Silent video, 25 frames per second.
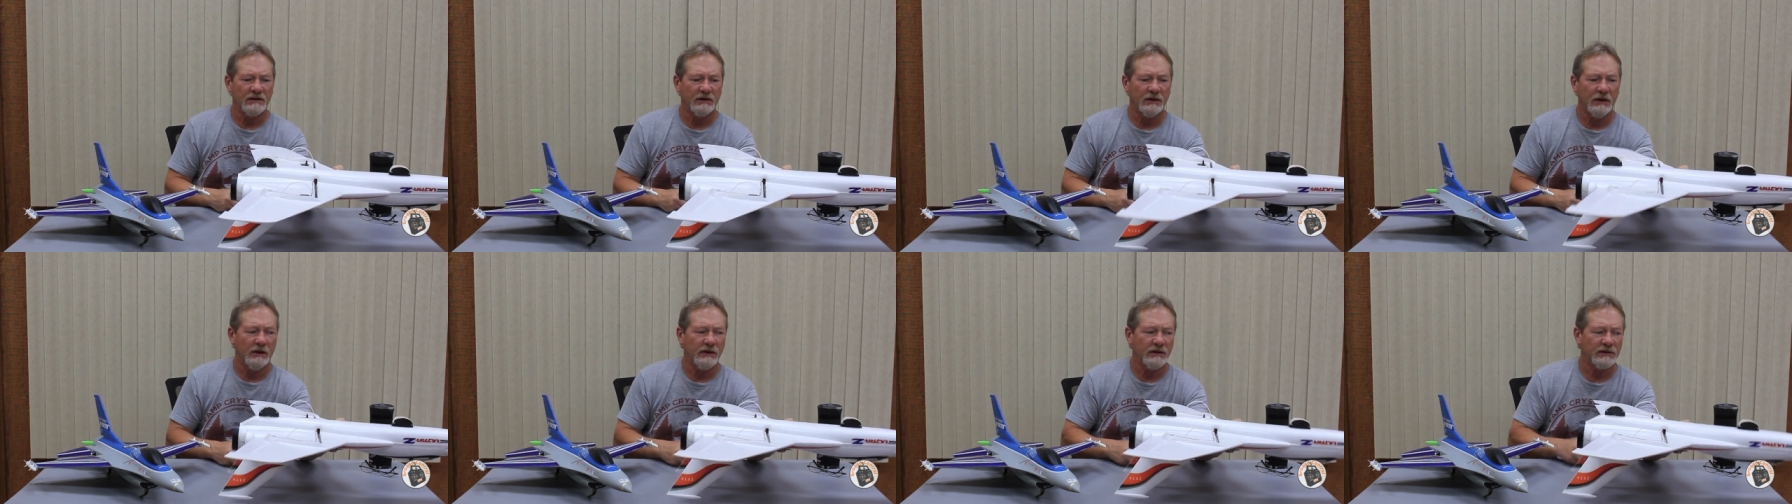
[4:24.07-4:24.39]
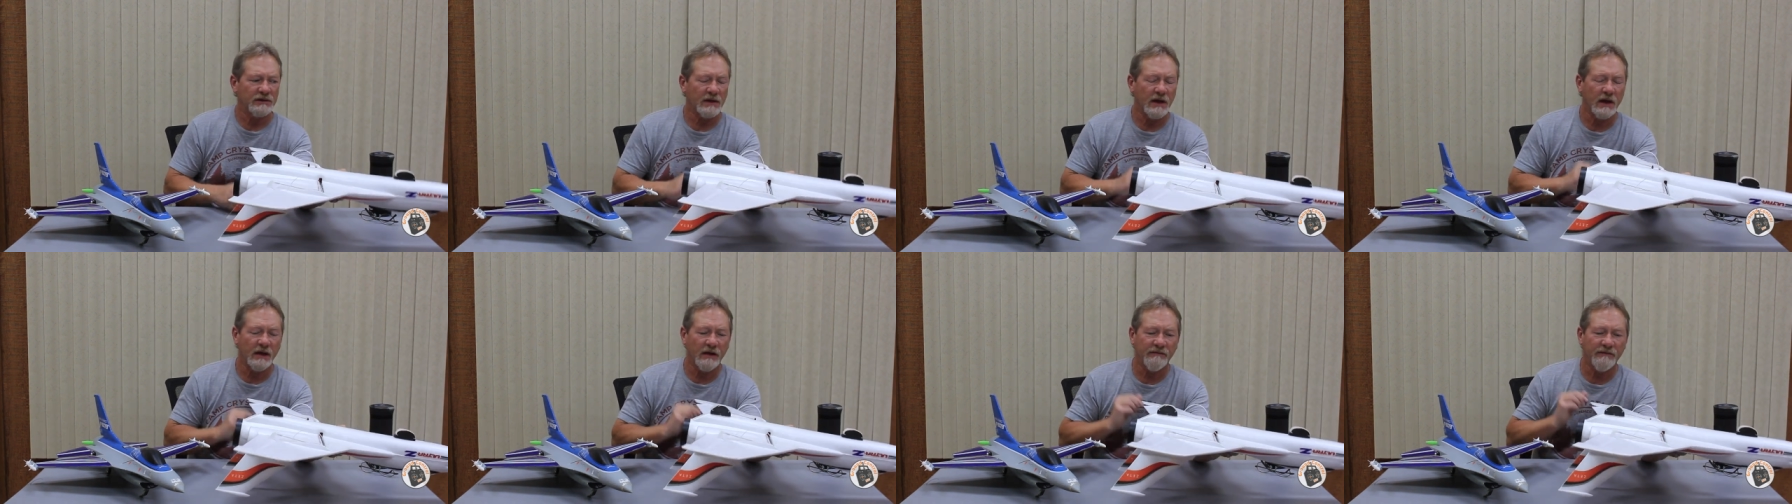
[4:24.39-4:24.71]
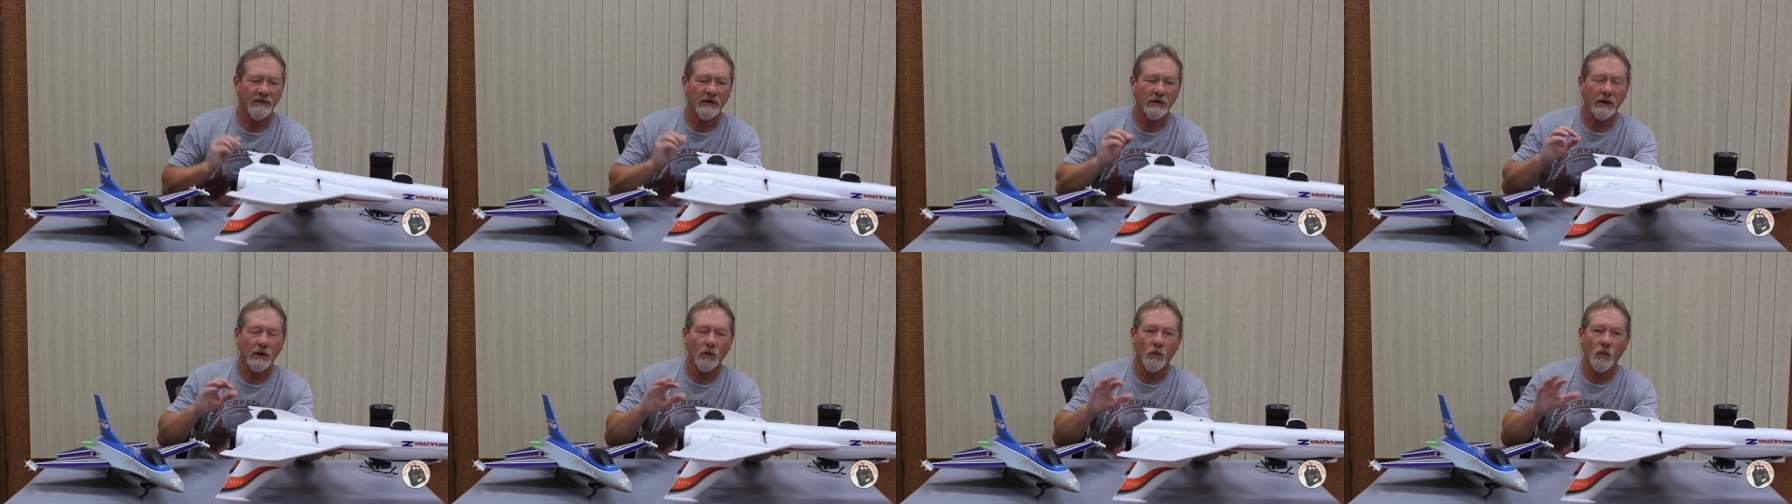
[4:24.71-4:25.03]
you know, it's got a
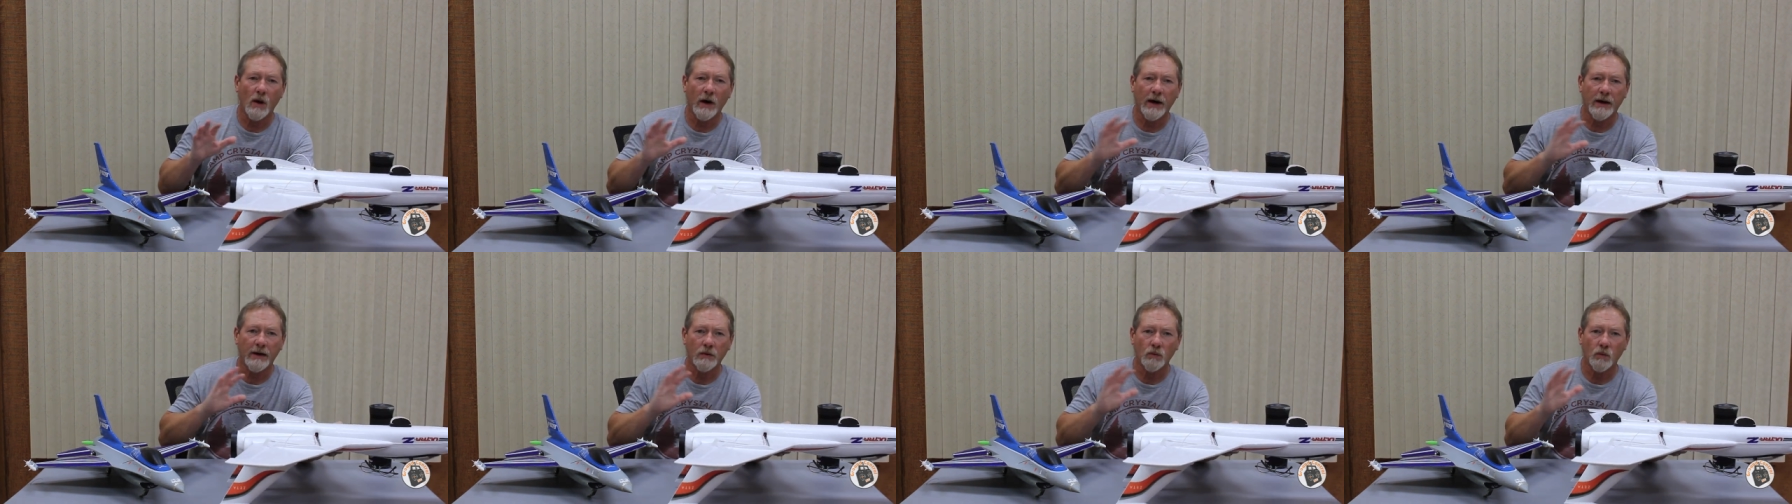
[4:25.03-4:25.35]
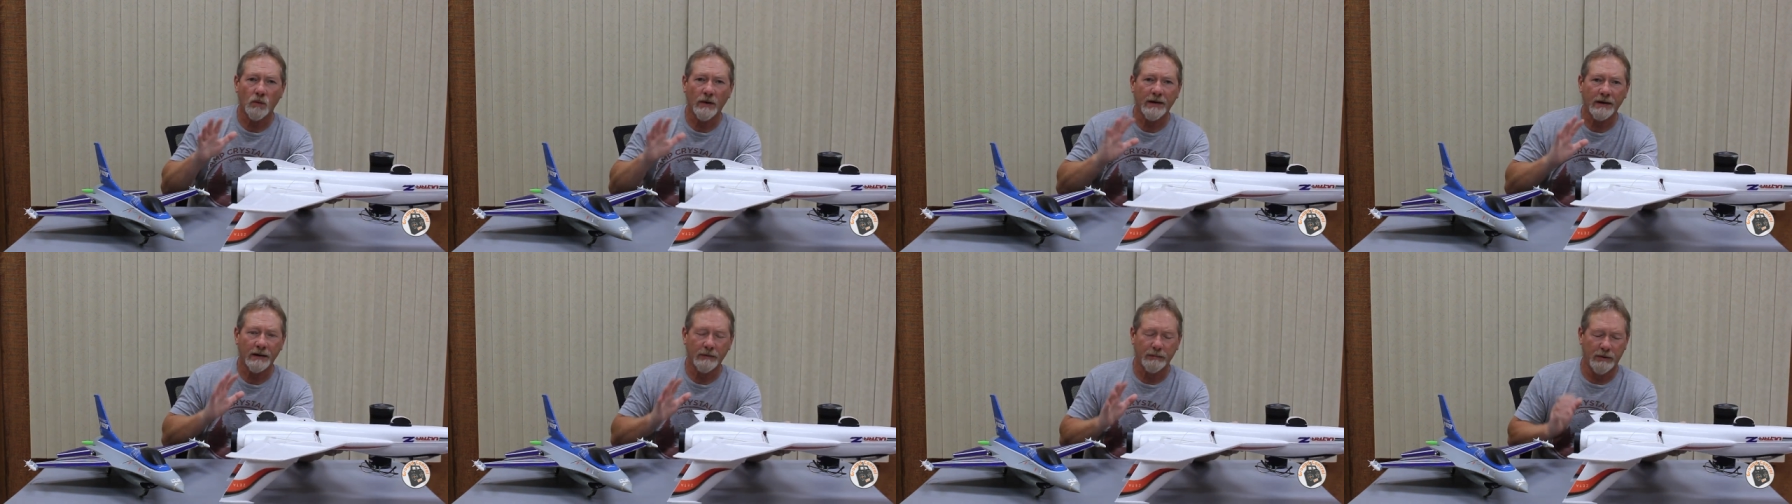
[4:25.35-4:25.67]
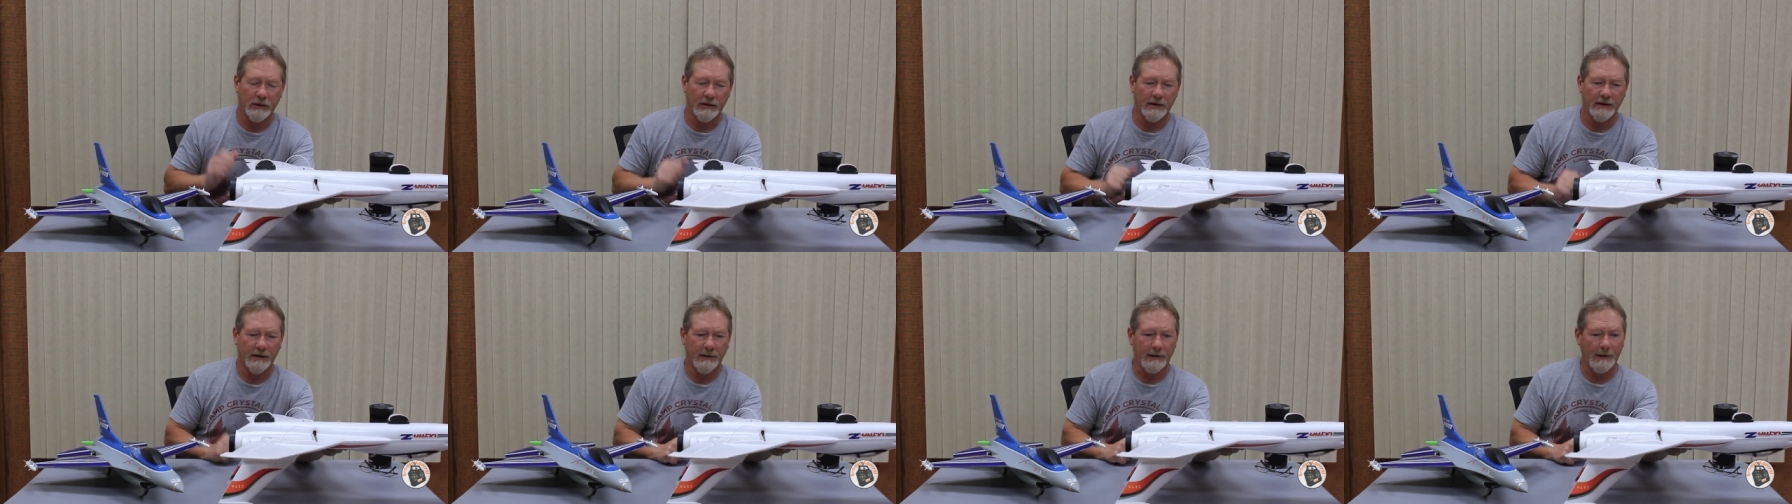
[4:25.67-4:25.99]
very wide wing
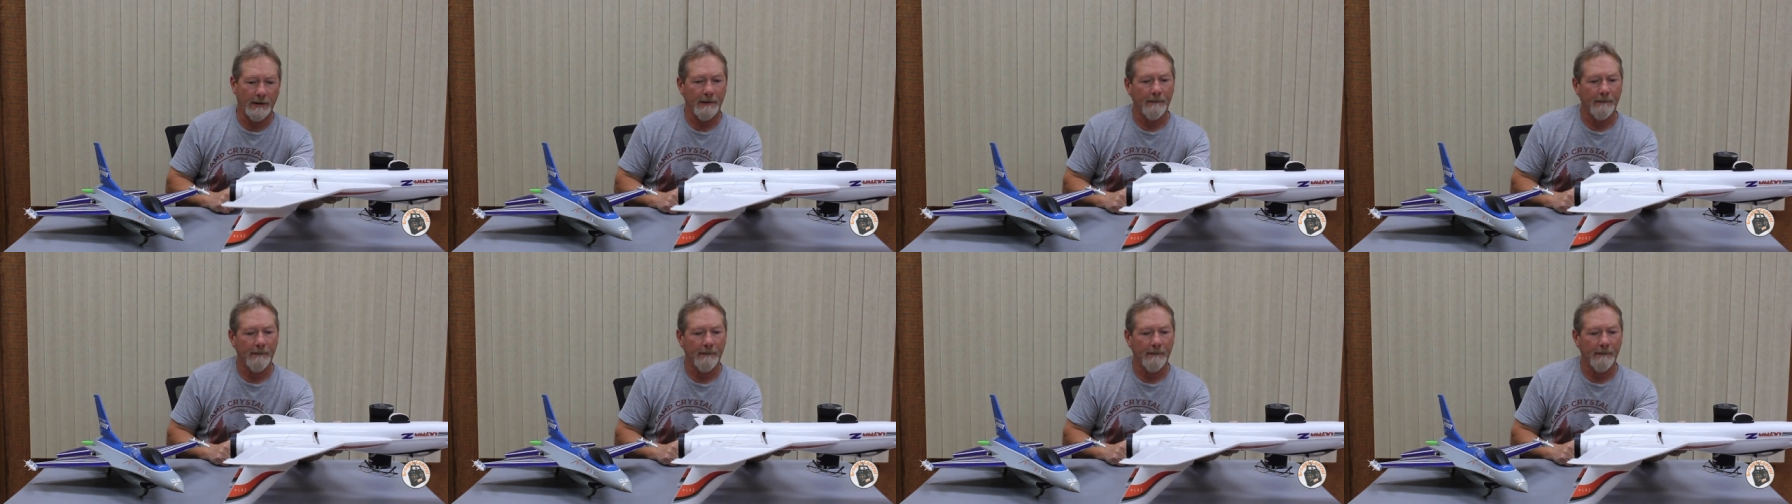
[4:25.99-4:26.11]
plate.